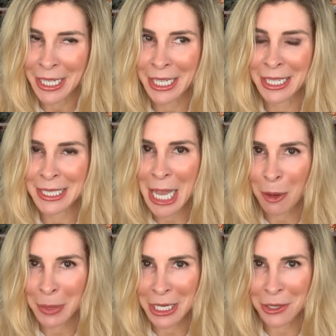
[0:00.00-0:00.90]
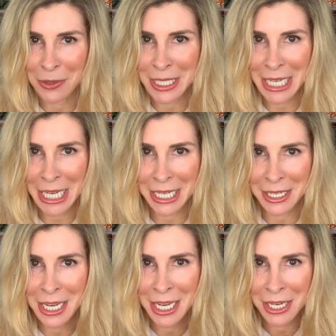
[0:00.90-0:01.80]
and it's helping your
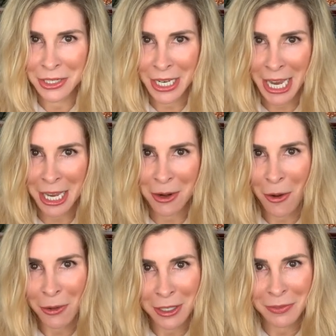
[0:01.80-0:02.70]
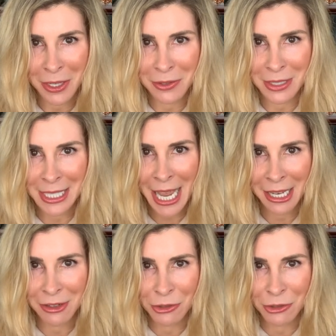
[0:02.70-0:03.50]
skin shed all of those dead,